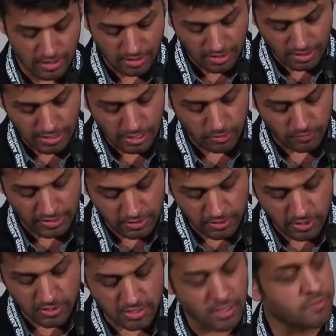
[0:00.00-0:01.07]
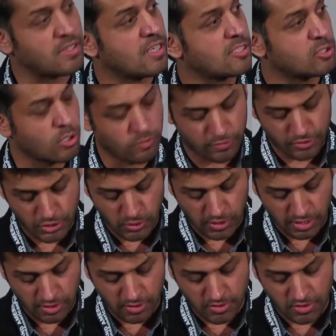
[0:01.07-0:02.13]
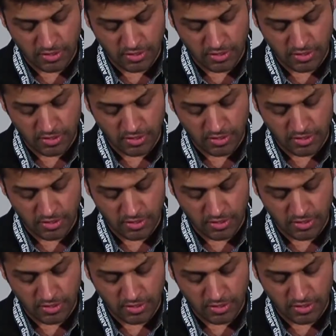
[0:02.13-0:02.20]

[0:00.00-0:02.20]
Geert Wilders lived in Israel for 2 years,